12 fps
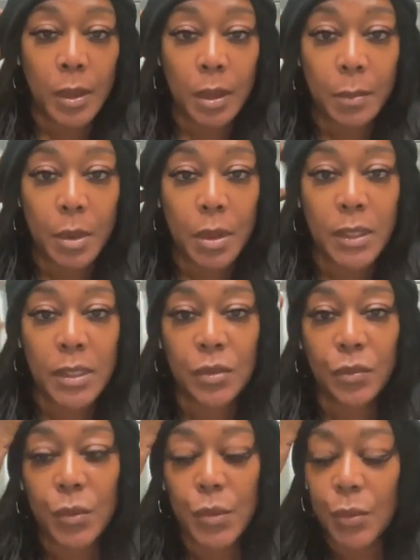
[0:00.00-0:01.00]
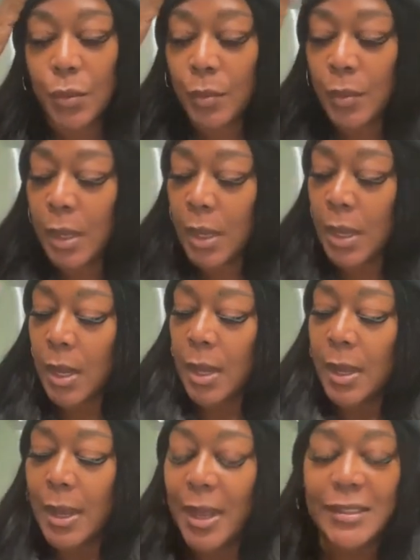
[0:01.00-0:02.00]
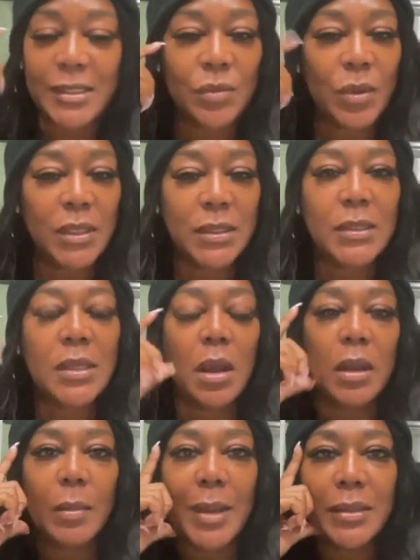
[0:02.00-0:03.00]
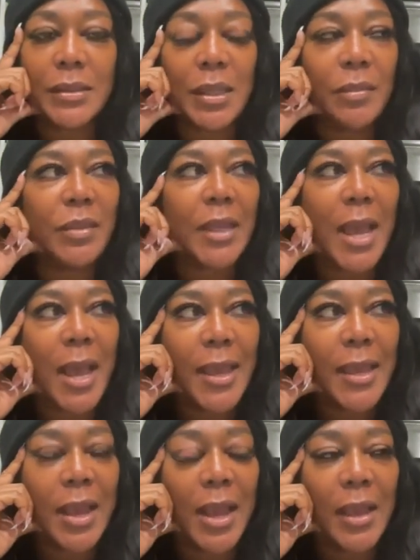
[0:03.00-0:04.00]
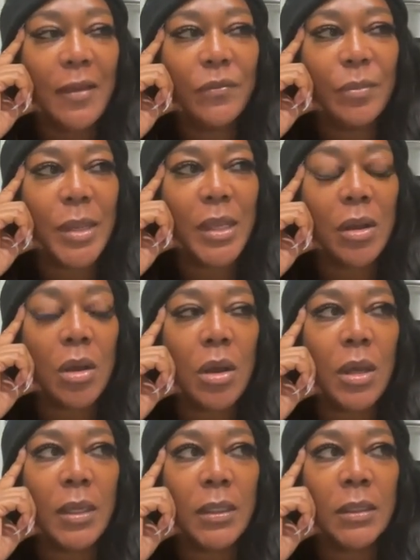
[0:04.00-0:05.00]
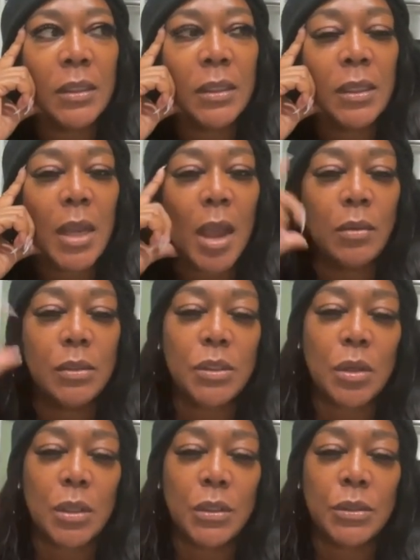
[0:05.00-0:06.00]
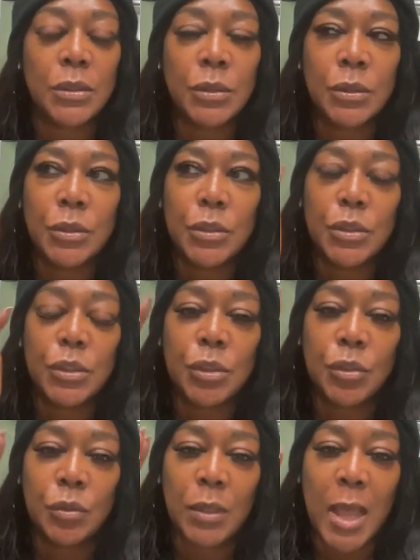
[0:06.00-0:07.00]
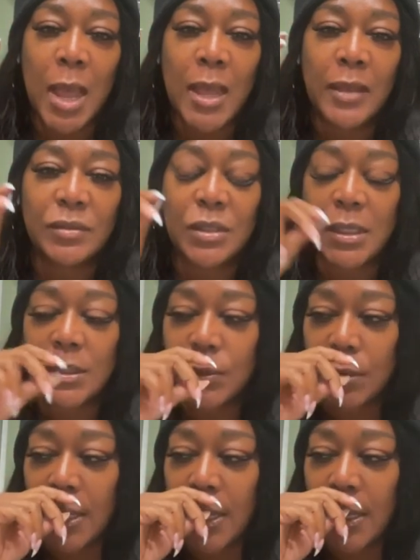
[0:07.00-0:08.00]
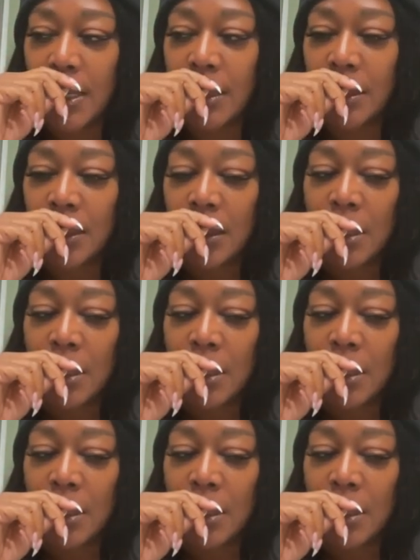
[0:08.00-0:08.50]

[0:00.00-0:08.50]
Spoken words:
Come on in the room. I just wanted to talk about something. I was on 2 lives yesterday.